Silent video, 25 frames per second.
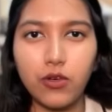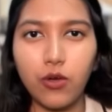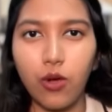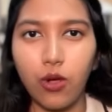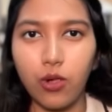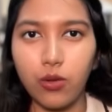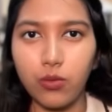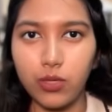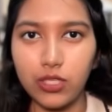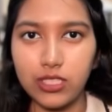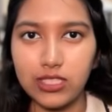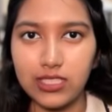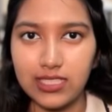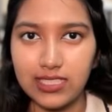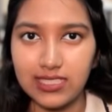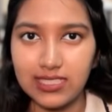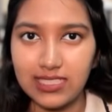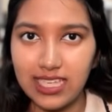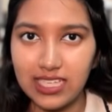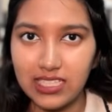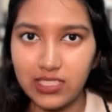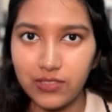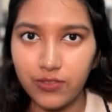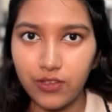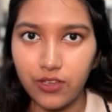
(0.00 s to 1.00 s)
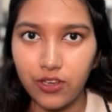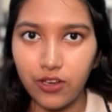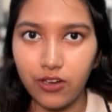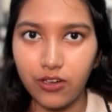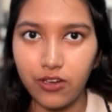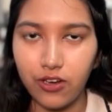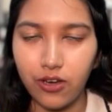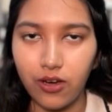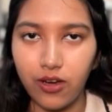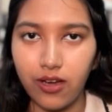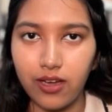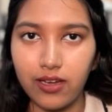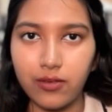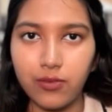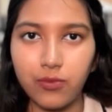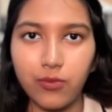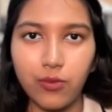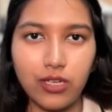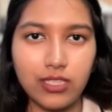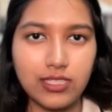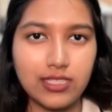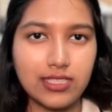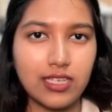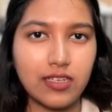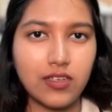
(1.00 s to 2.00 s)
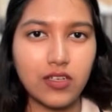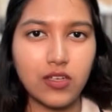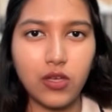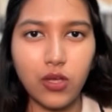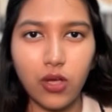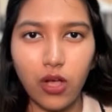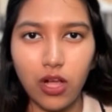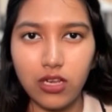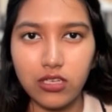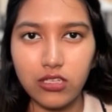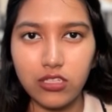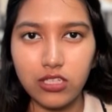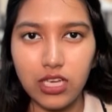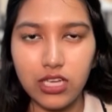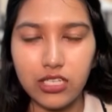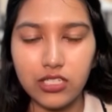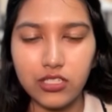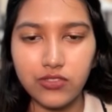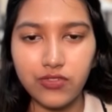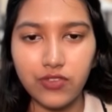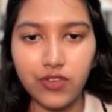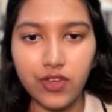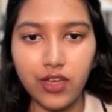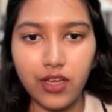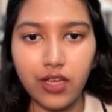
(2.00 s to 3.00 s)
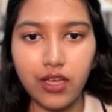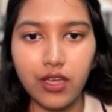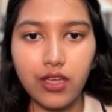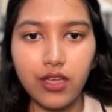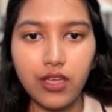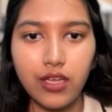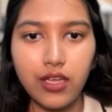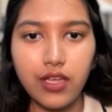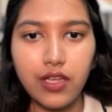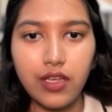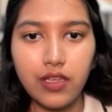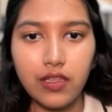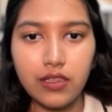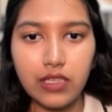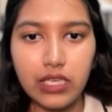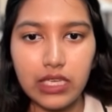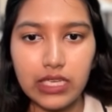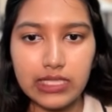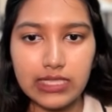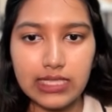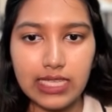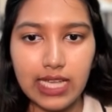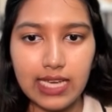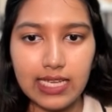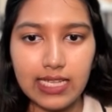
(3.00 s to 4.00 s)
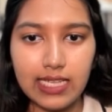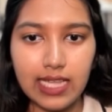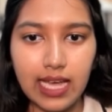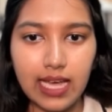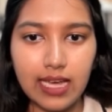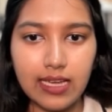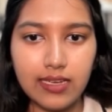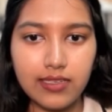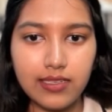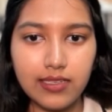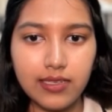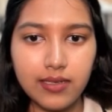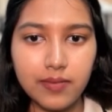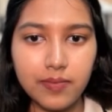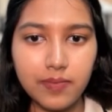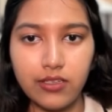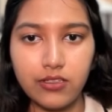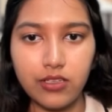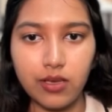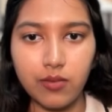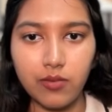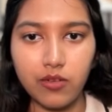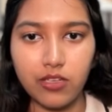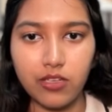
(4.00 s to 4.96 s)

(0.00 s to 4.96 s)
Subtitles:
call was successful or not, was there a call transfer, things like that. So I'm